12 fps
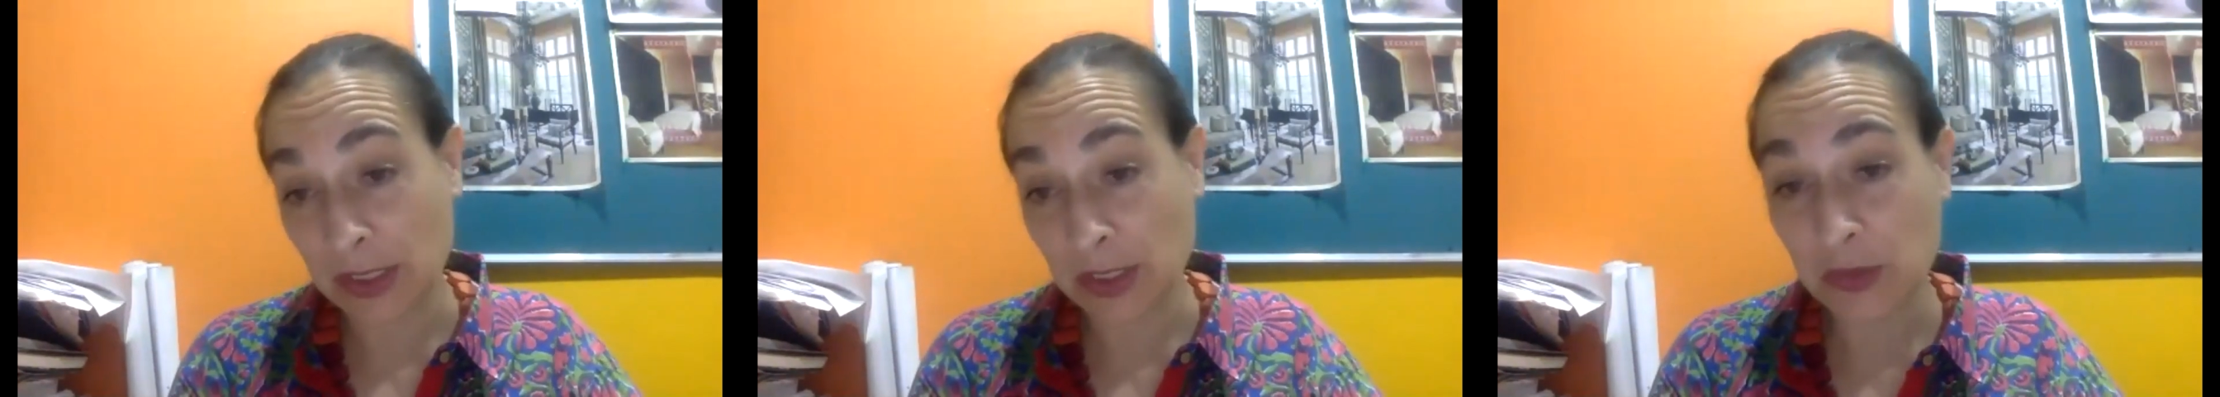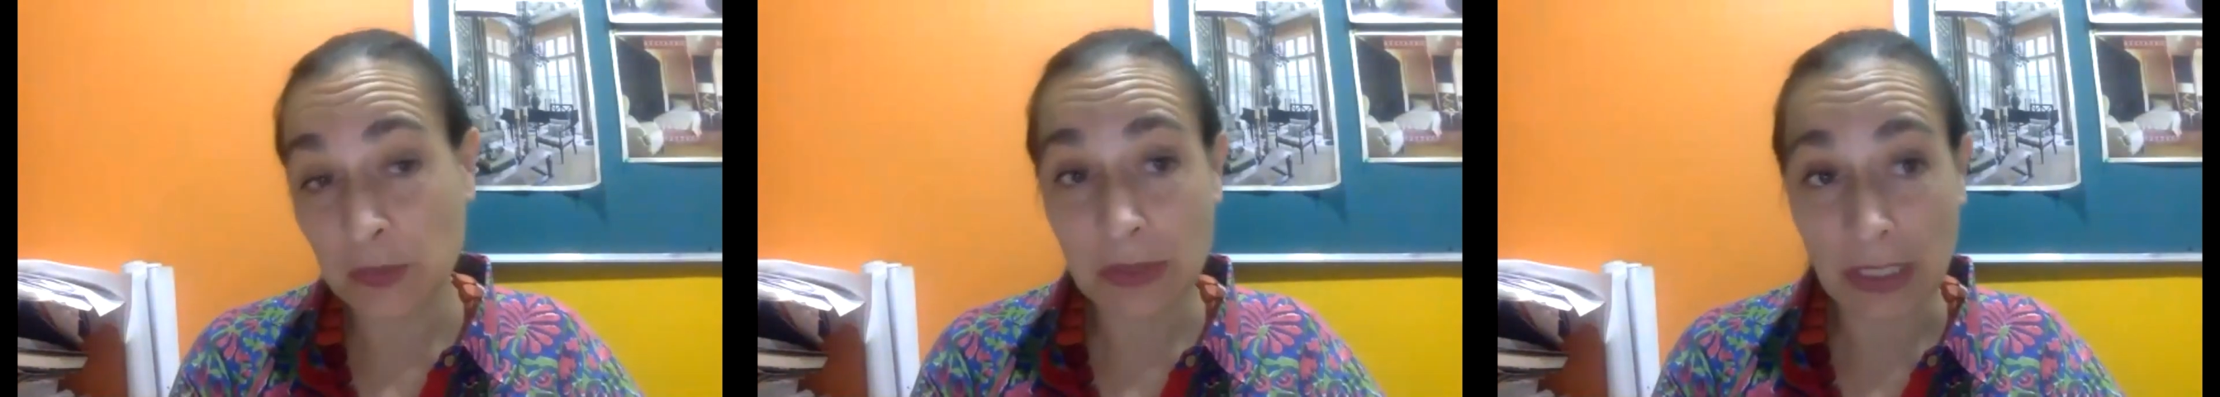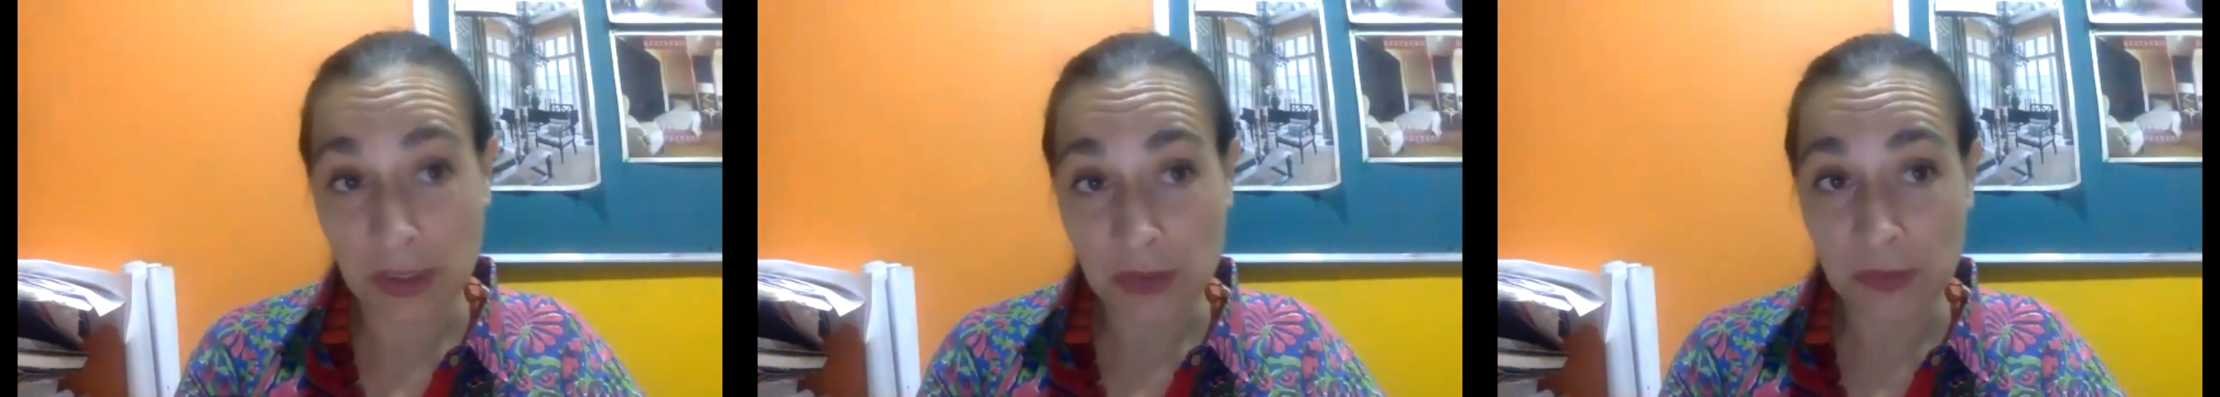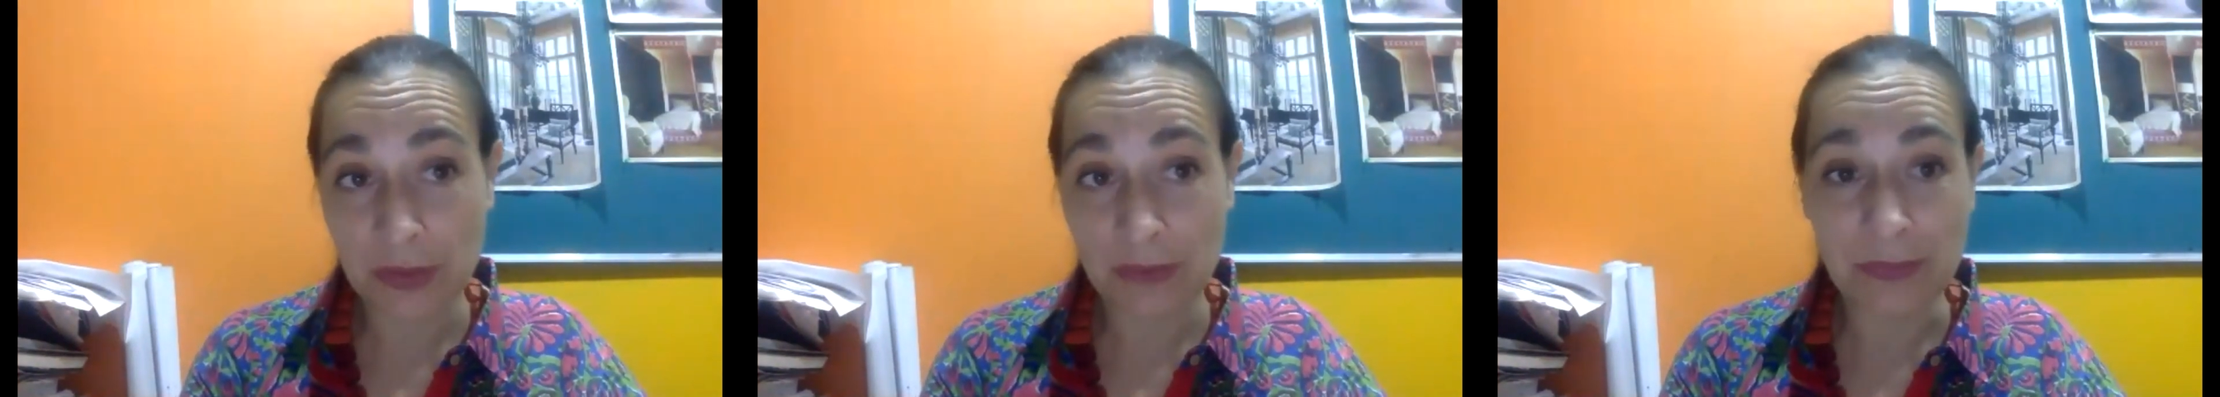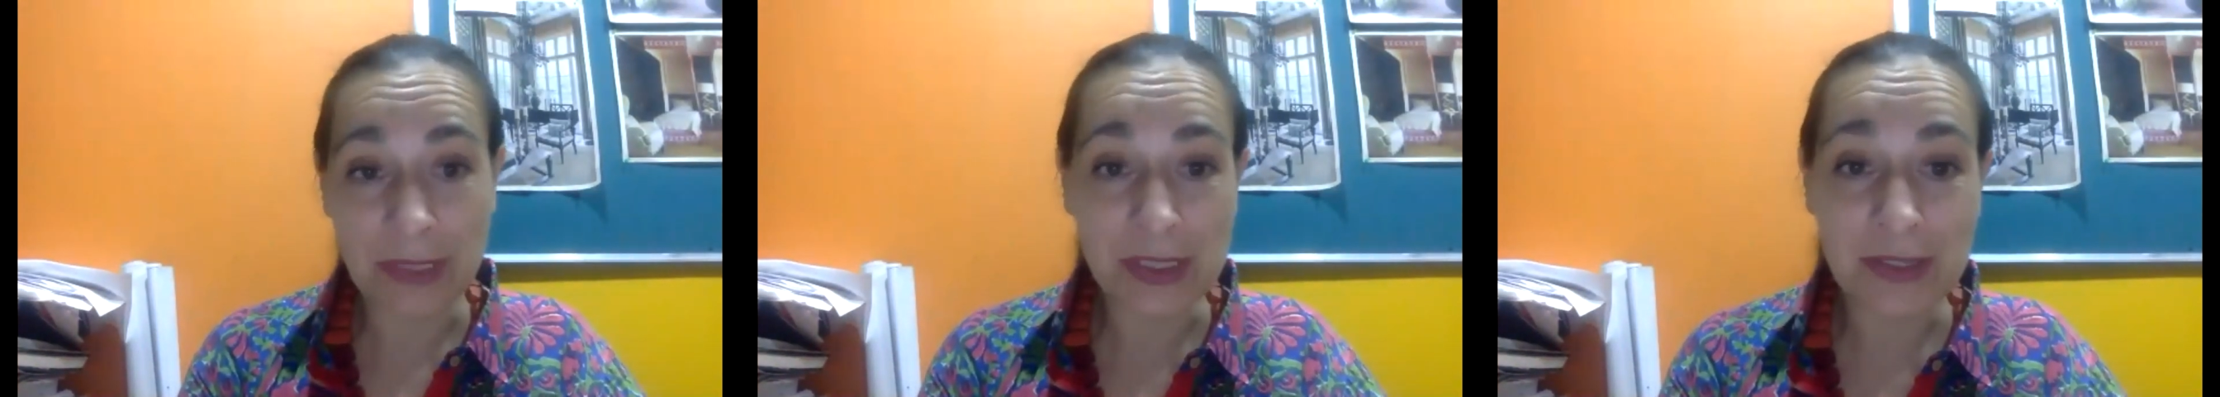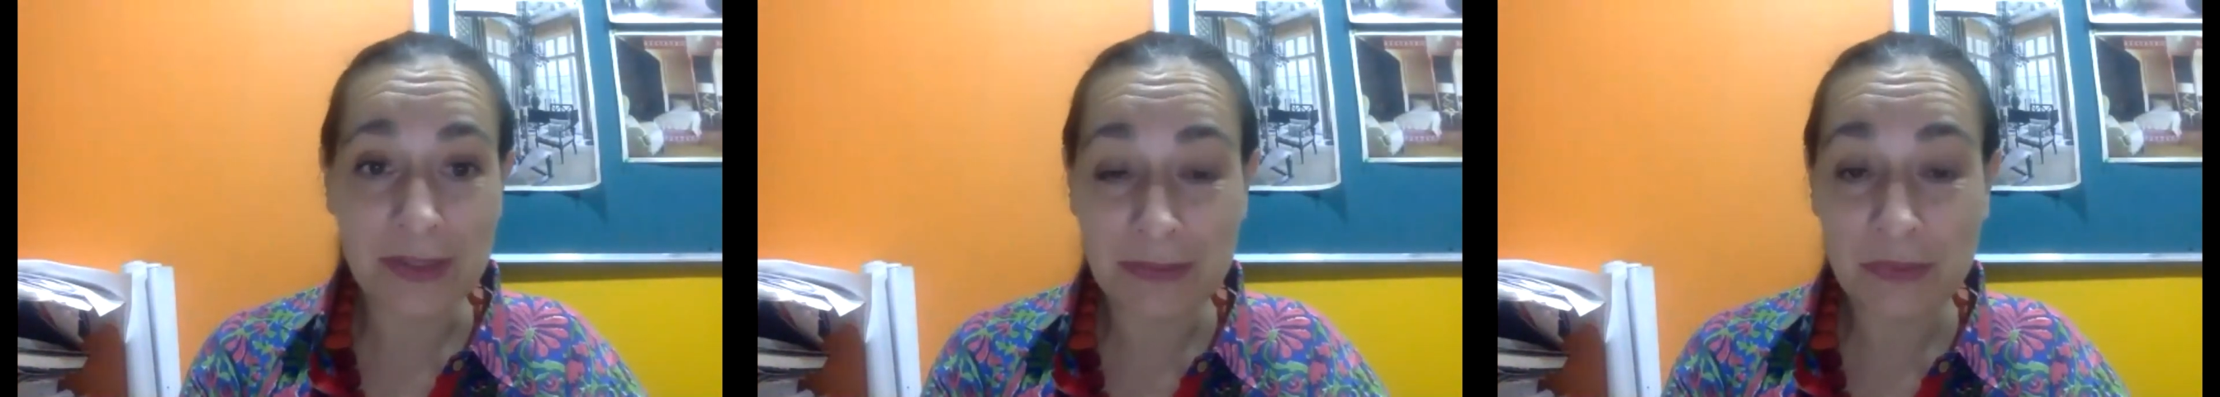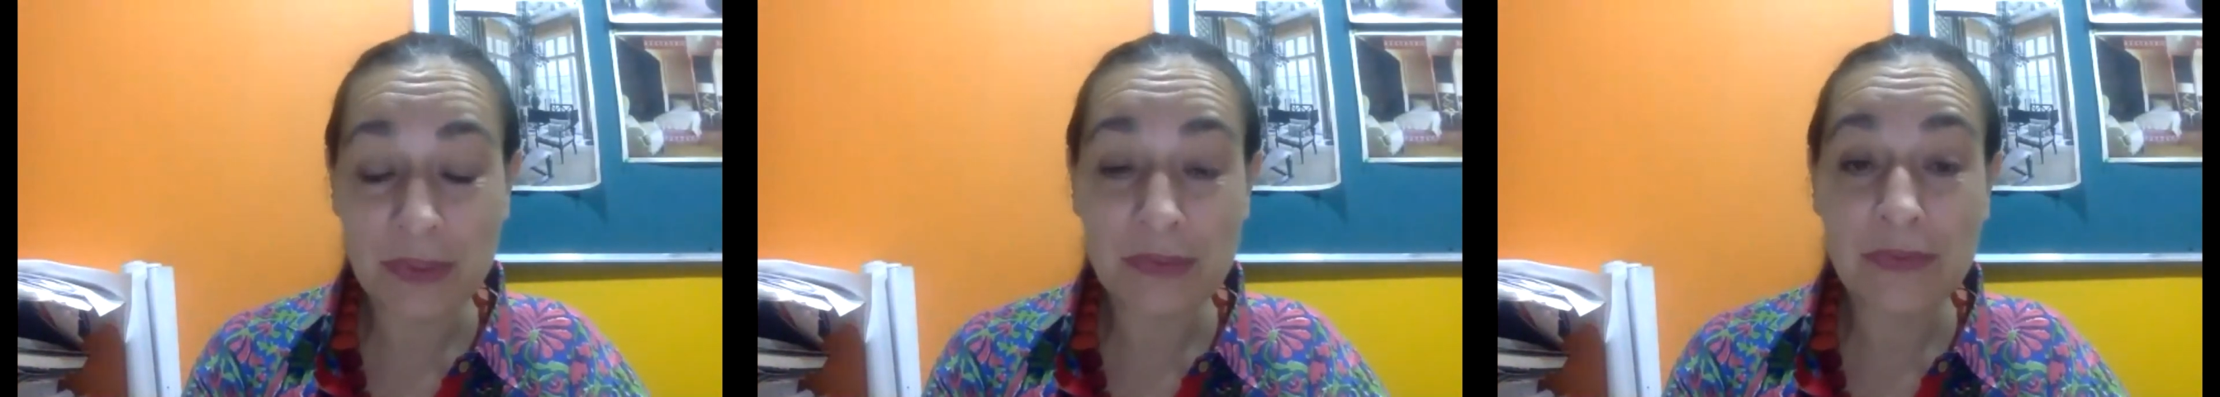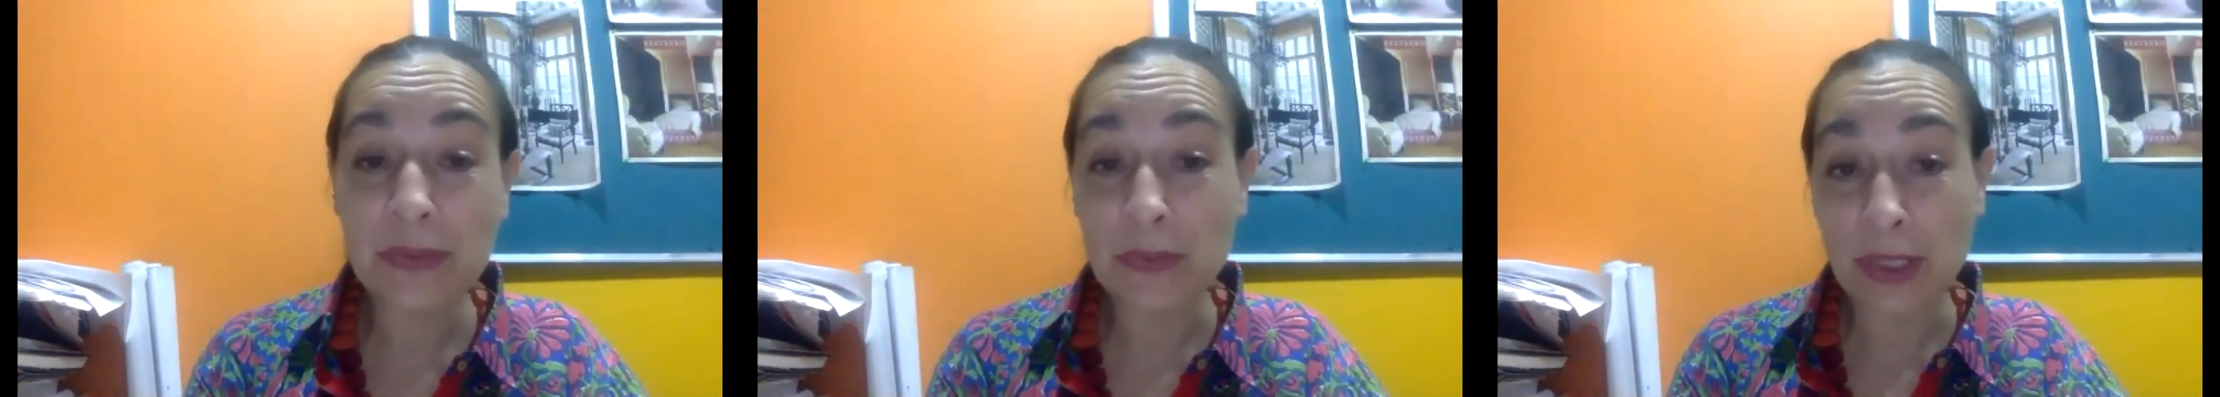should I should have mentioned that
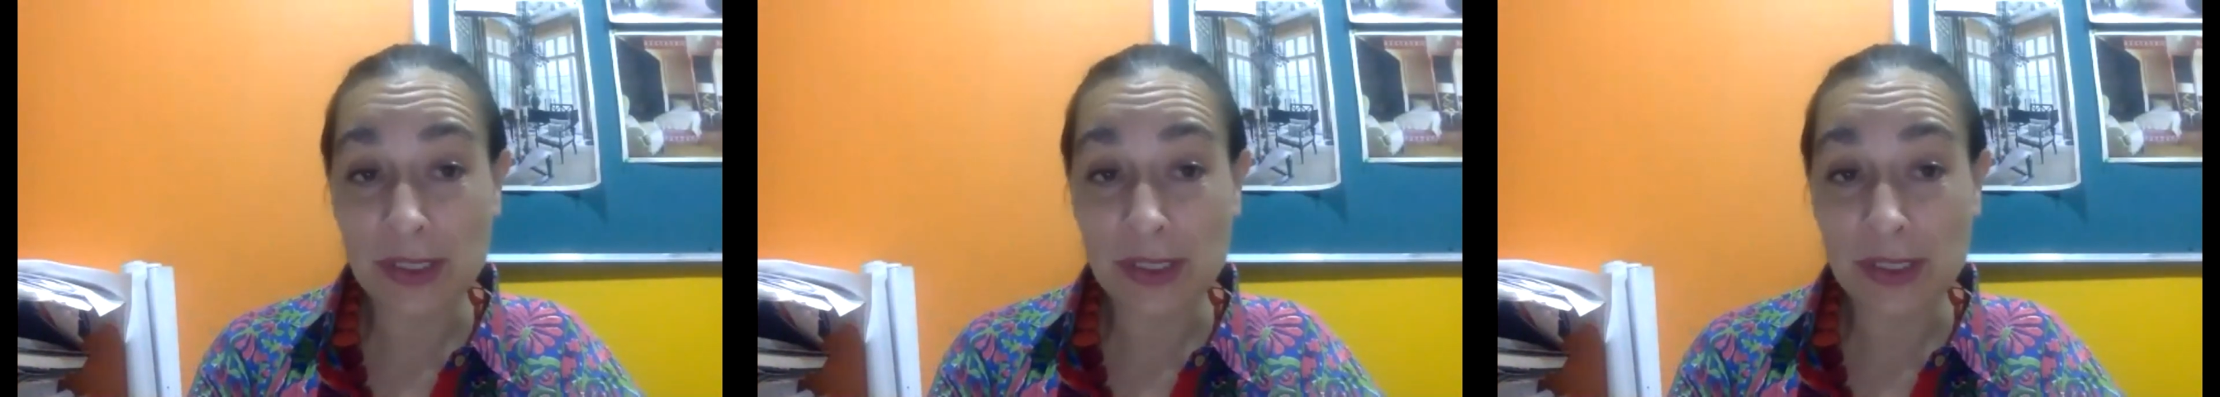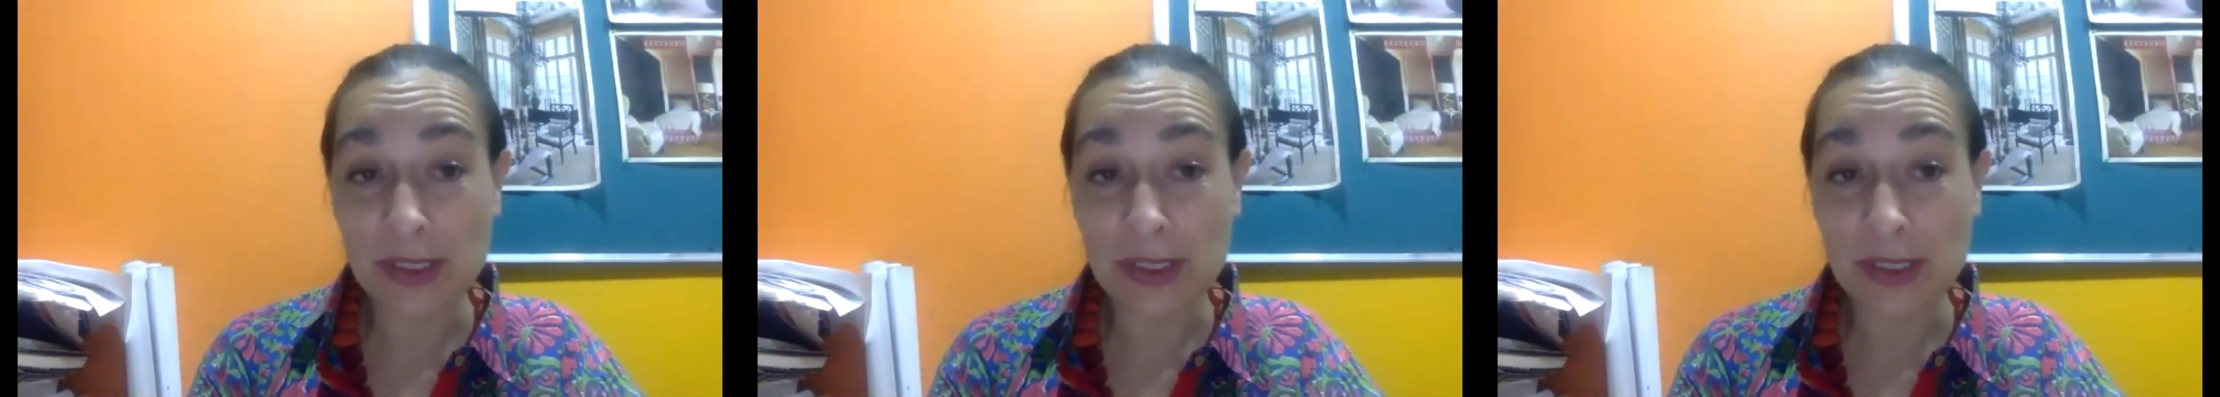Prithviraj